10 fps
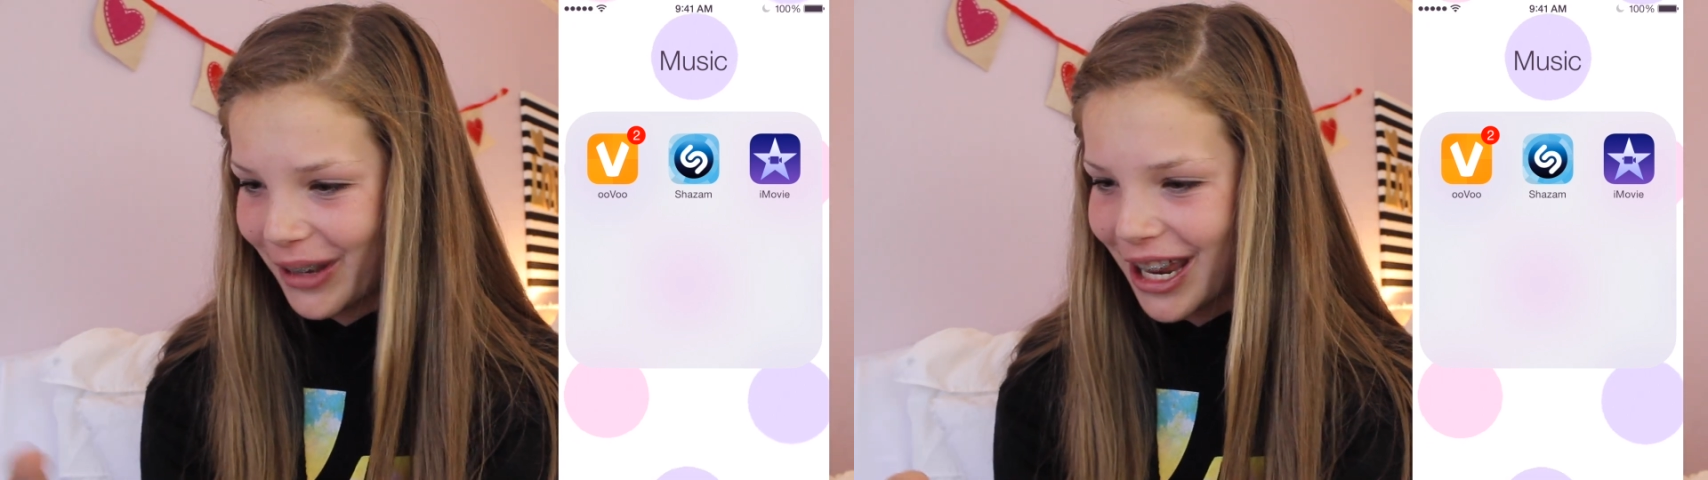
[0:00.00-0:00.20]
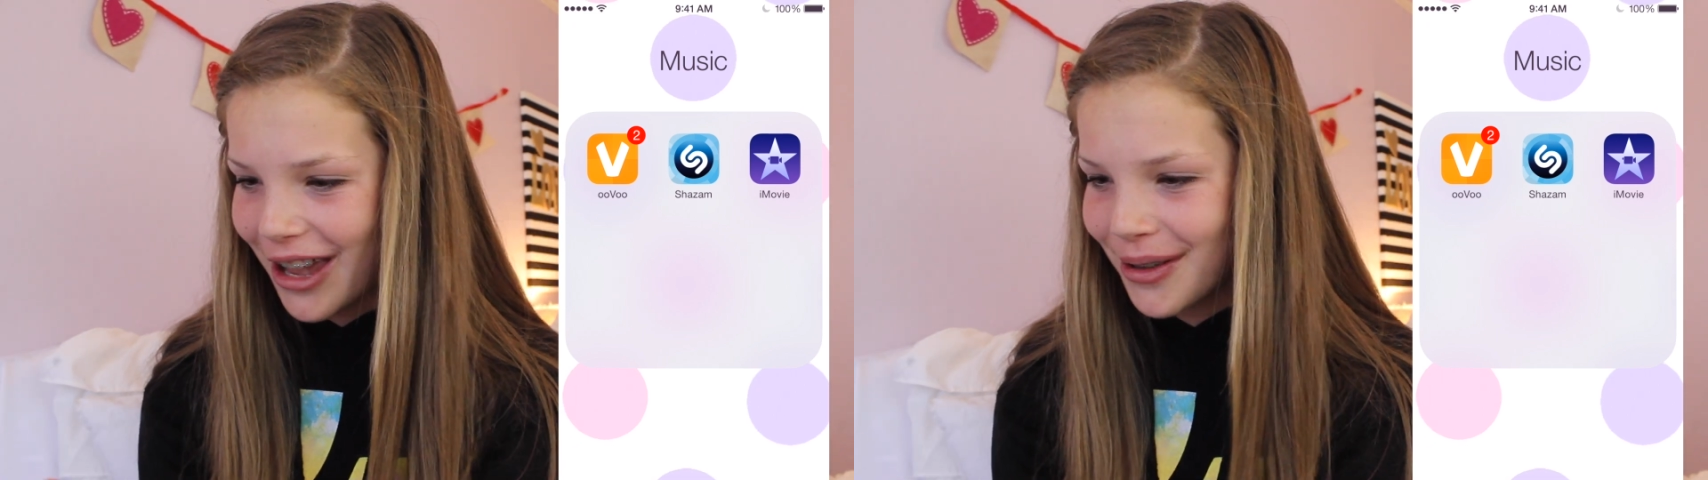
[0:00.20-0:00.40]

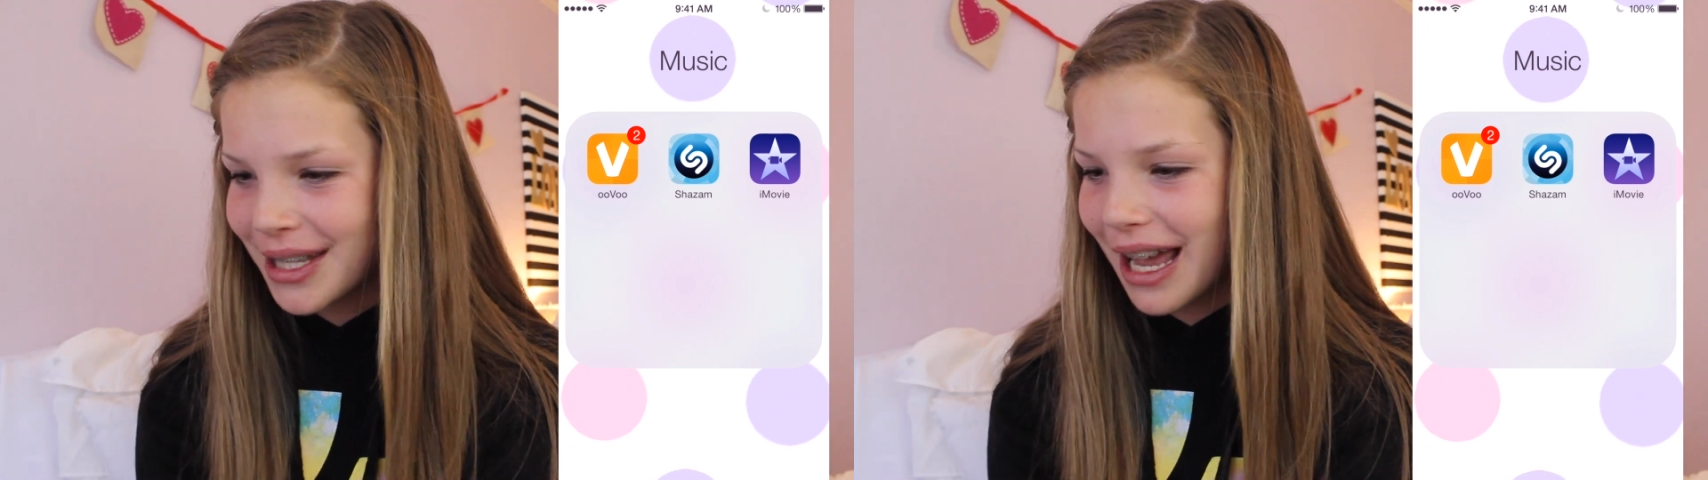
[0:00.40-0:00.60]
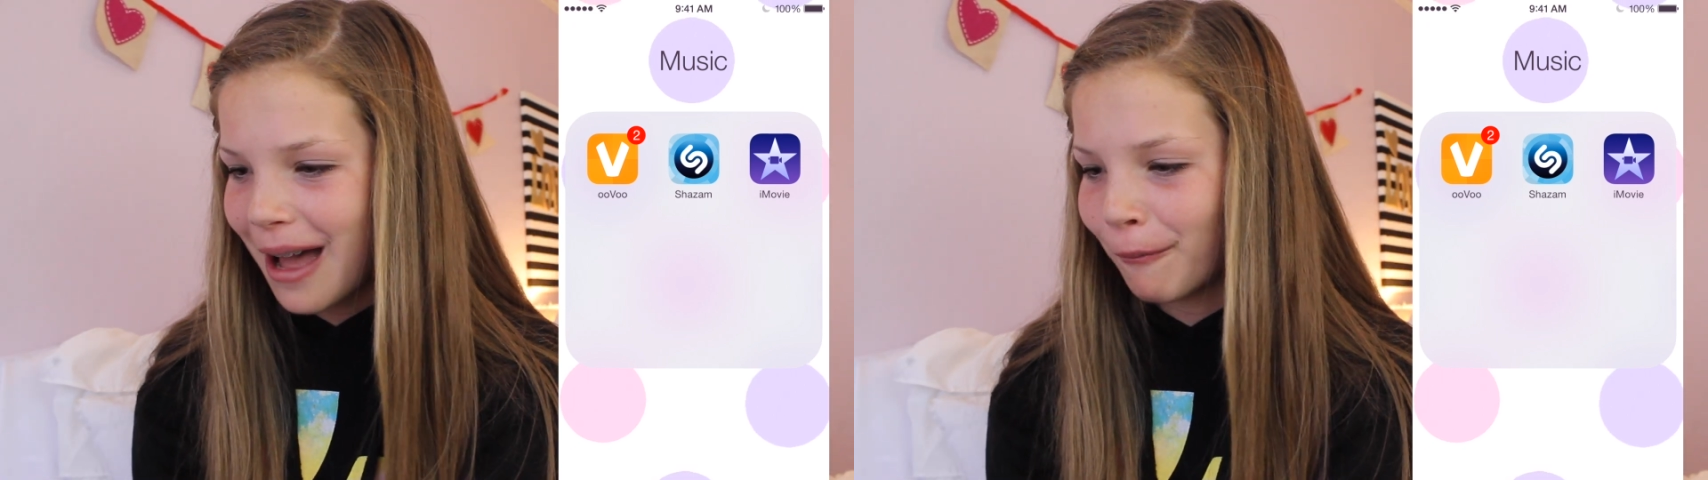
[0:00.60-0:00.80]

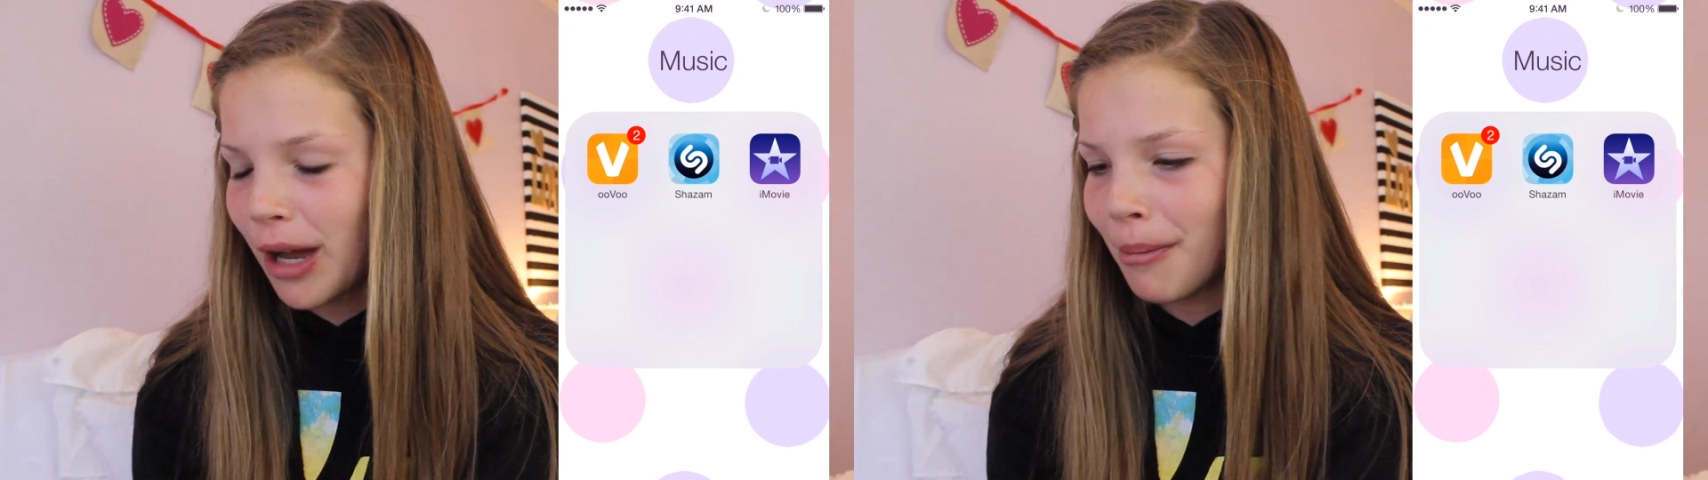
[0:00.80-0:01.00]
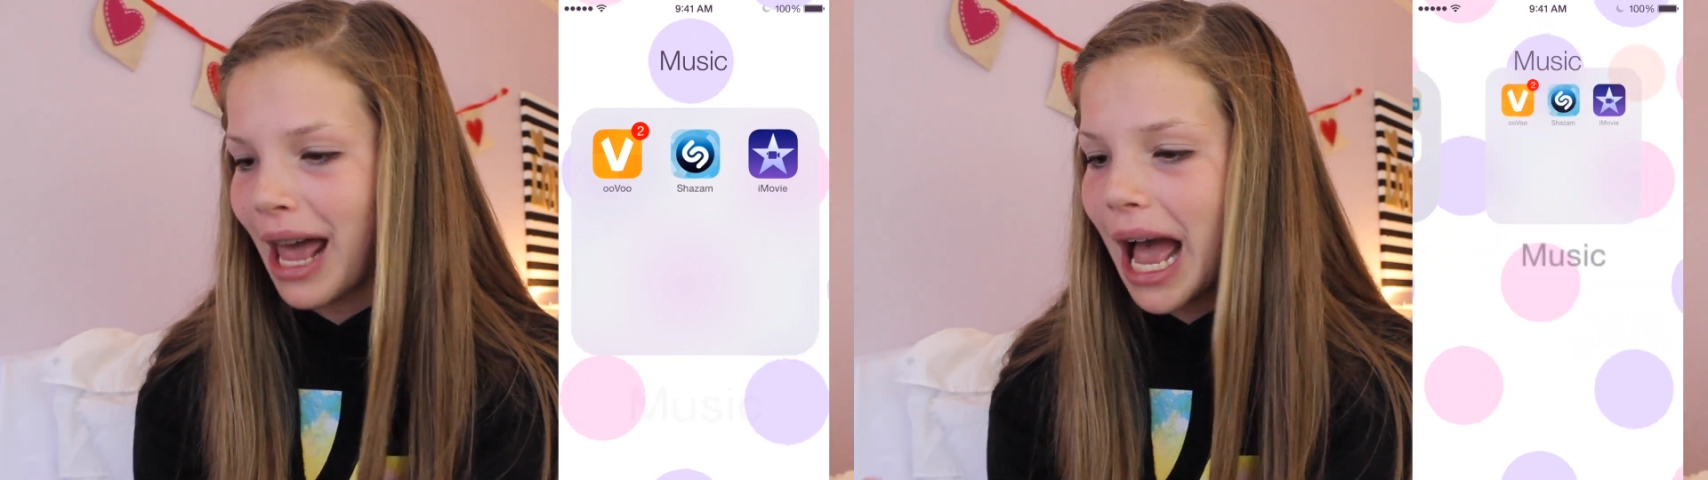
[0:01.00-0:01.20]
videos on
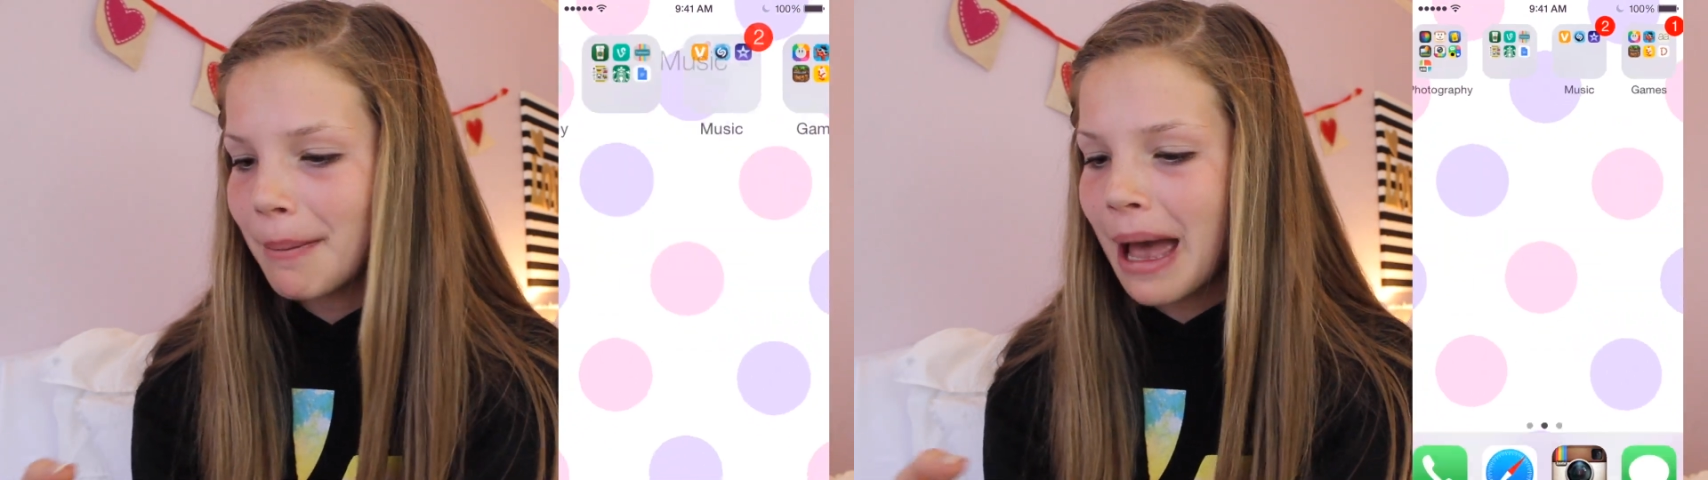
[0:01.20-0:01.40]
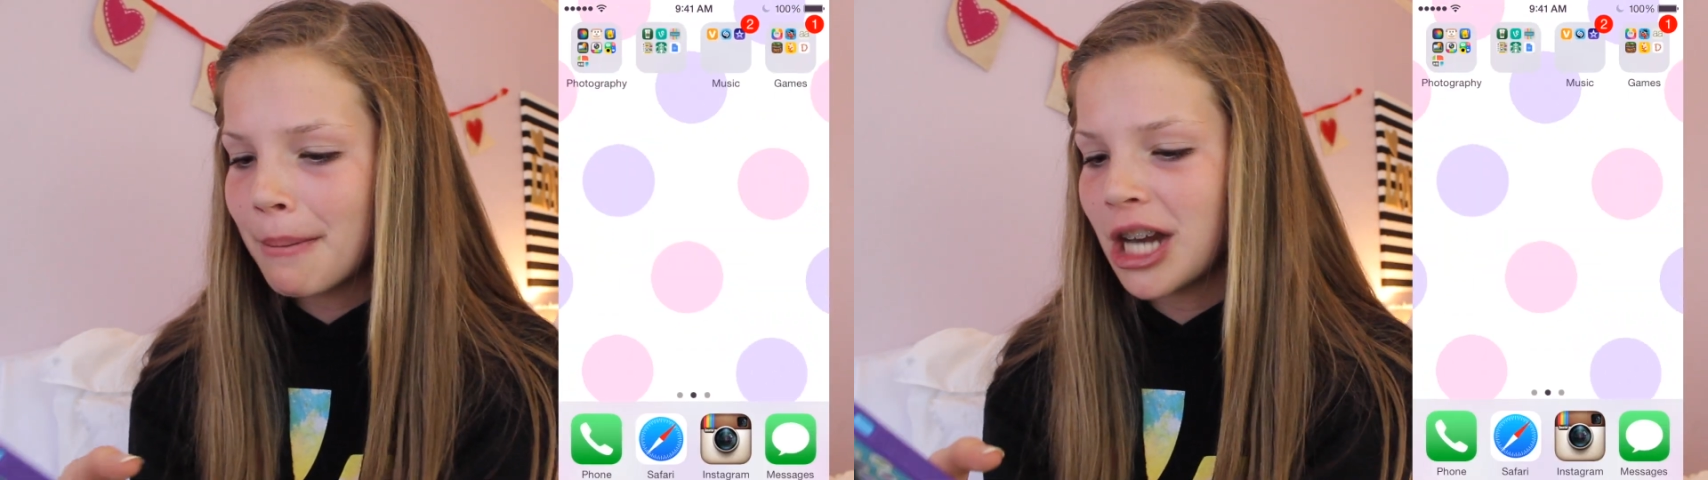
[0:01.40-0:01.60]
my iPad,